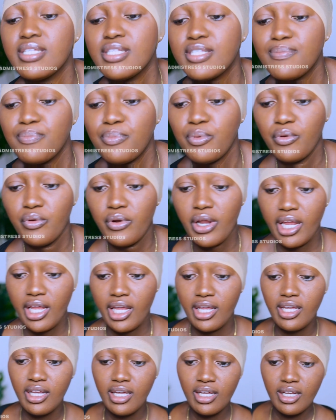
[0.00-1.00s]
spray
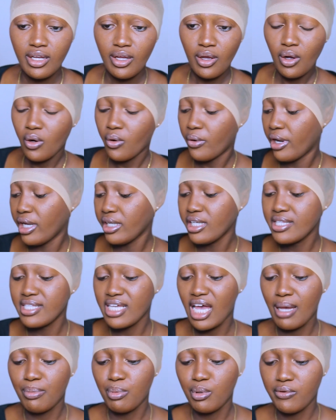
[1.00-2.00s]
or any
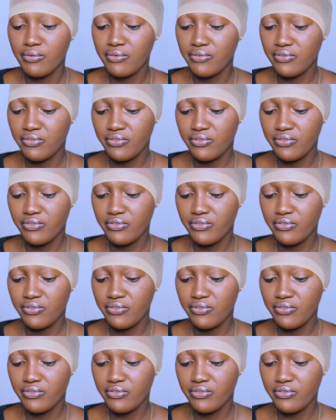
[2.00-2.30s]
type of